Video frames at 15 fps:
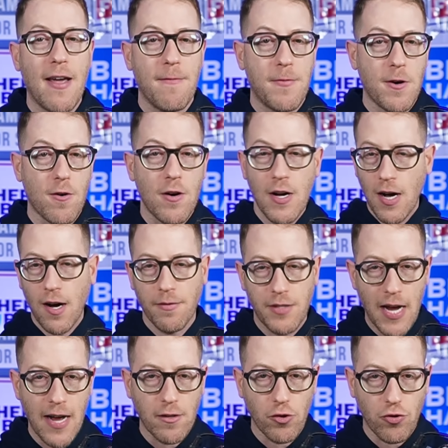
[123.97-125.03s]
behavior
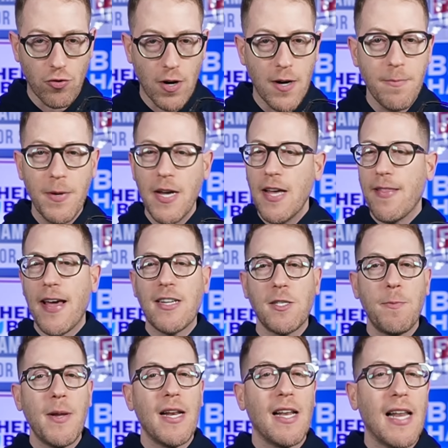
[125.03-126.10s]
of Donald Trump
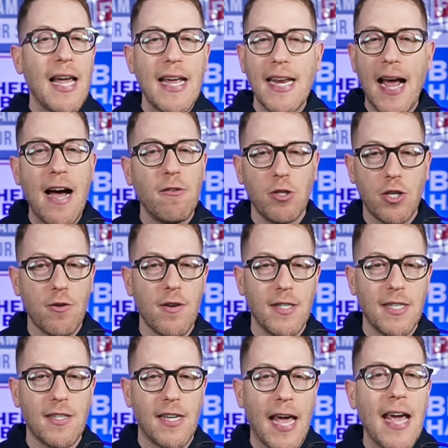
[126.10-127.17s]
that has been laid out
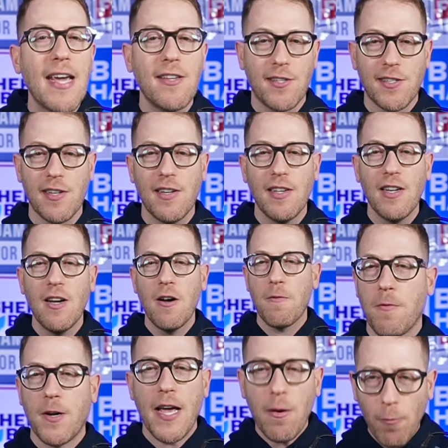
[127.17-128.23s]
during the case.
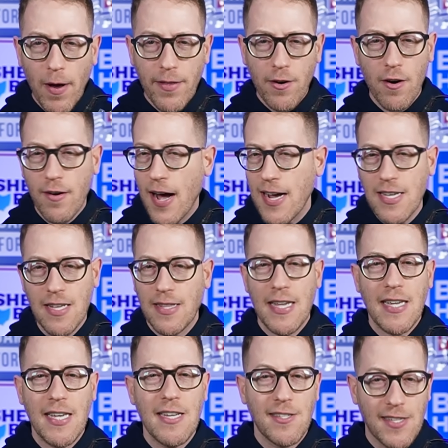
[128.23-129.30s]
Forget whether or not
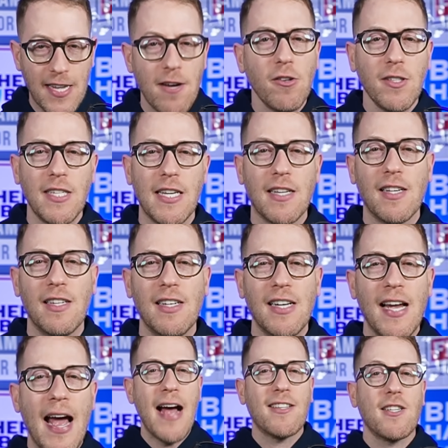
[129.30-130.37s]
you think he's guilty.
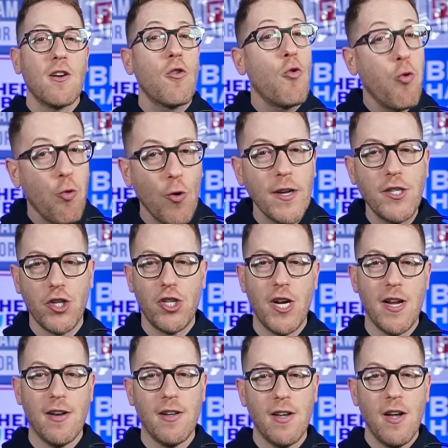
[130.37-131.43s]
As a
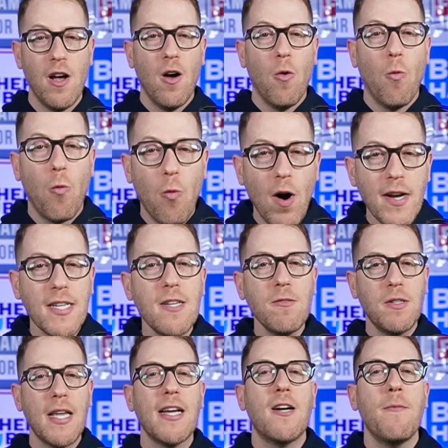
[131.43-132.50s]
Christian, what do
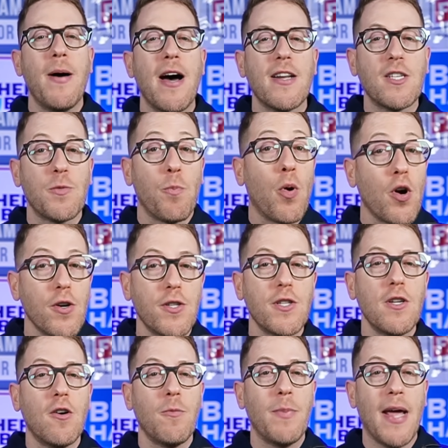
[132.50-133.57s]
you think about his
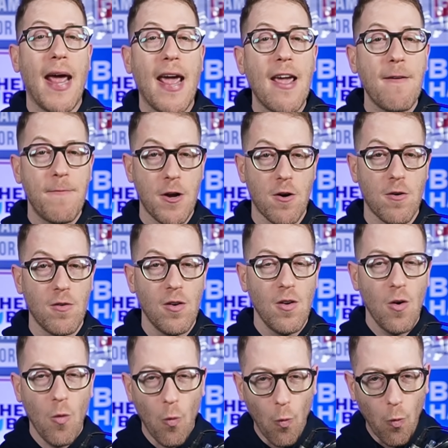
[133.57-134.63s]
personal behavior?
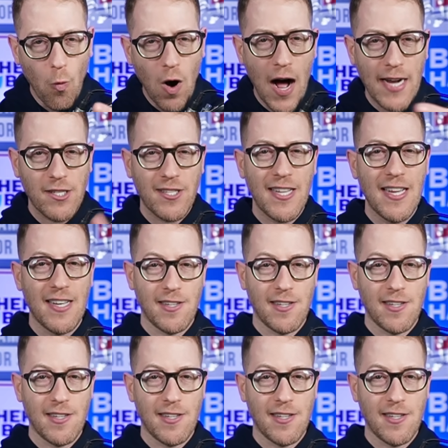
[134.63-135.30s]
Watch